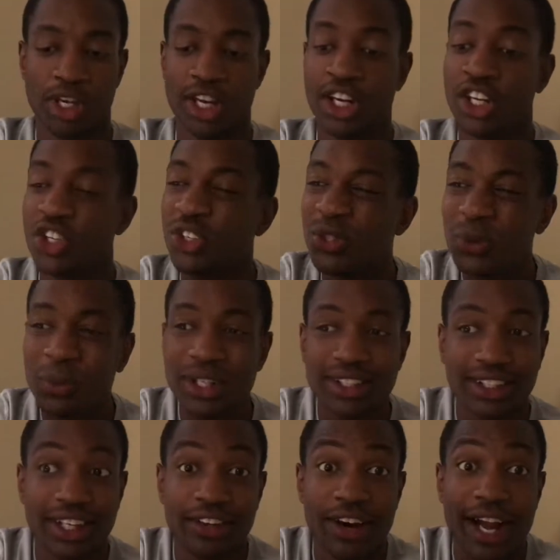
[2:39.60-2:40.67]
And then two
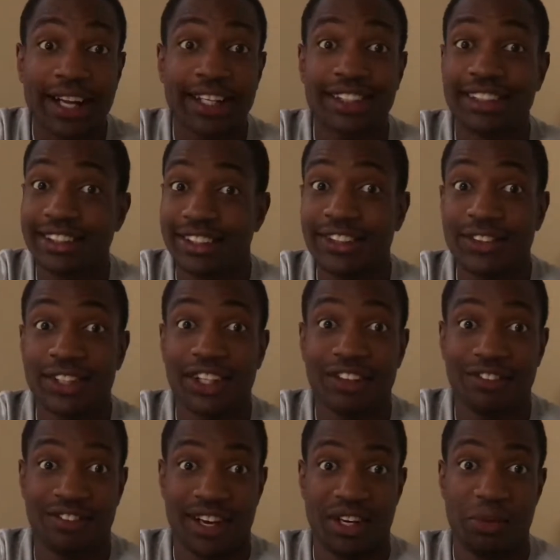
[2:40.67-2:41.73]
weeks later, I still
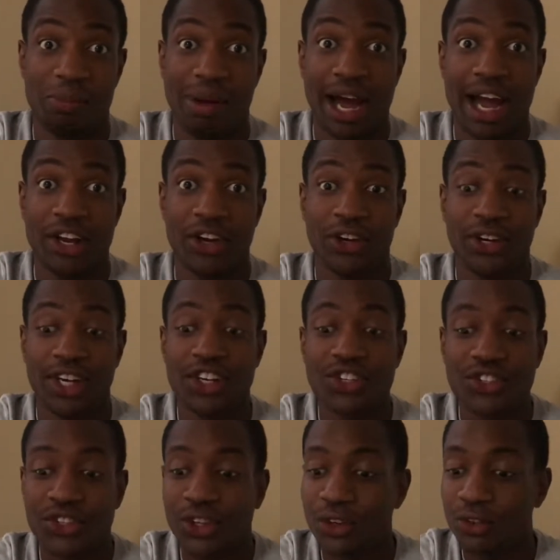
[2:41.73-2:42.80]
couldn't find a buyer, and
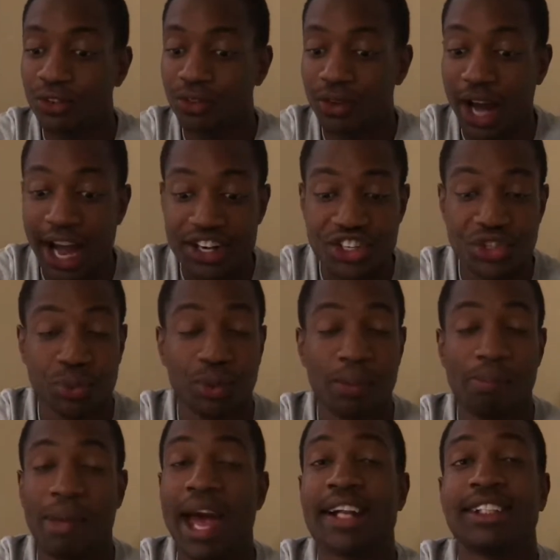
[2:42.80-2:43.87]
so I just
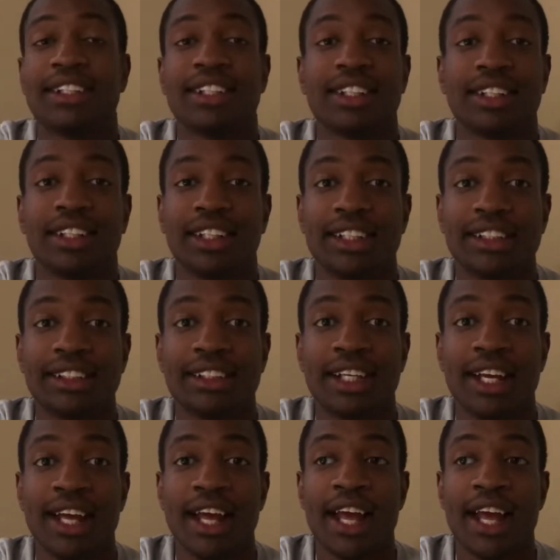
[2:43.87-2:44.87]
went back to the list